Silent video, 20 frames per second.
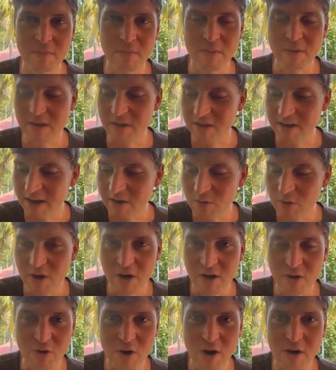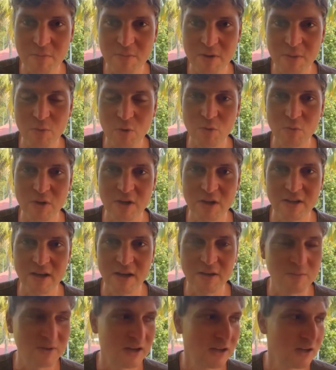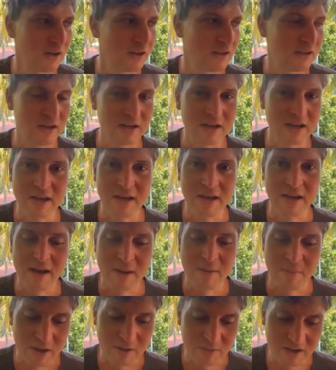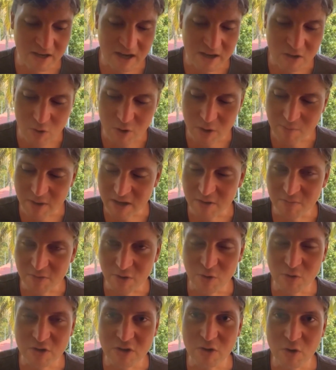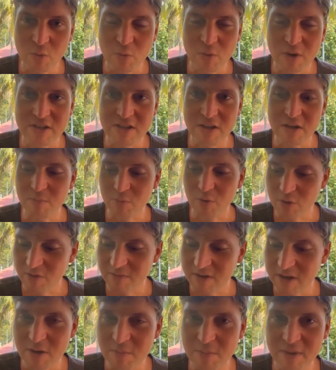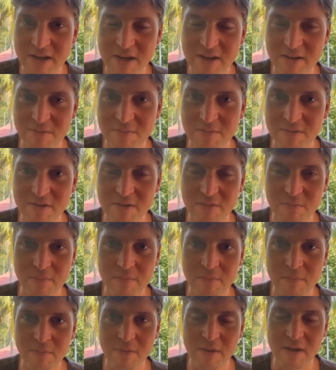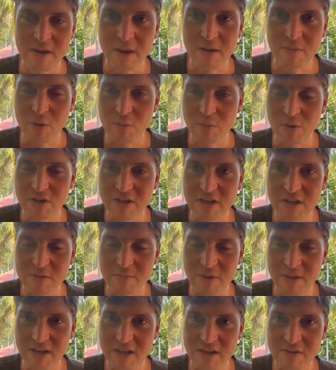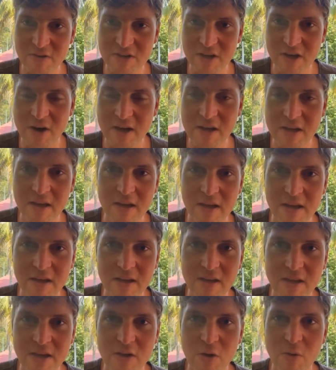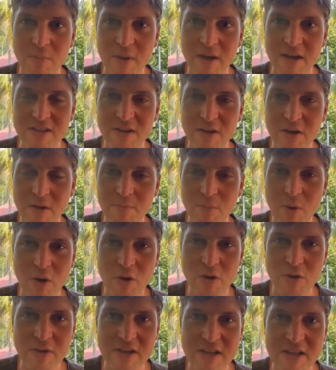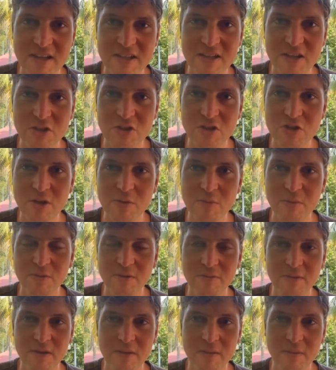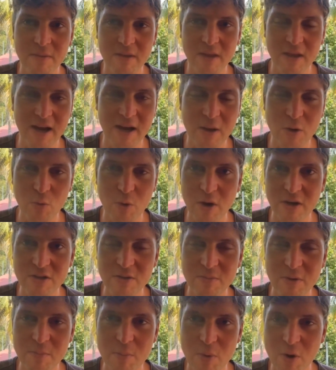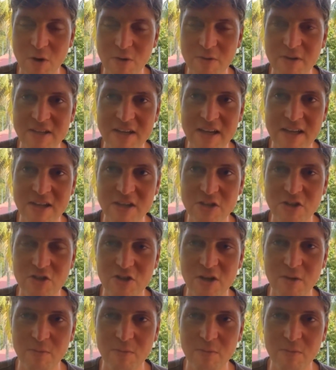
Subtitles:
That's why a lot of people really like Bitcoin, and maybe that's why many folks don't want to support fiat money. If you're participating in fiat, then you're basically part of a sinking ship. And who wants to be part of a sinking ship?